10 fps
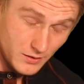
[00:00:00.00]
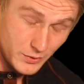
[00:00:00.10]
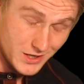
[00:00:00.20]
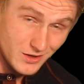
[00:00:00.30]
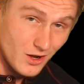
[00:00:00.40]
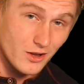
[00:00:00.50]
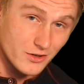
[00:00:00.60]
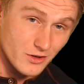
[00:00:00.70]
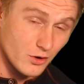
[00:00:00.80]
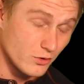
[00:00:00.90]
We can
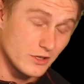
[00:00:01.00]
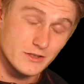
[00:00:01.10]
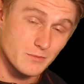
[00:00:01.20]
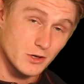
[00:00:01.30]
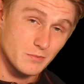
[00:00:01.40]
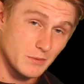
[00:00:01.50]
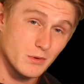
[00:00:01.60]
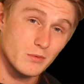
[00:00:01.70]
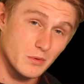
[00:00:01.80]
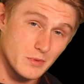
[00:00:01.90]
all, only smart
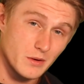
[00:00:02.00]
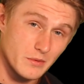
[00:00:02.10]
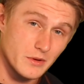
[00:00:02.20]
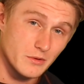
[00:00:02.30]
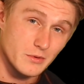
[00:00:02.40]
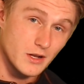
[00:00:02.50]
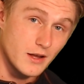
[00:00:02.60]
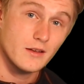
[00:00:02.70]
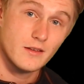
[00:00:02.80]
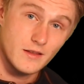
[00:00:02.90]
people will be able to relate to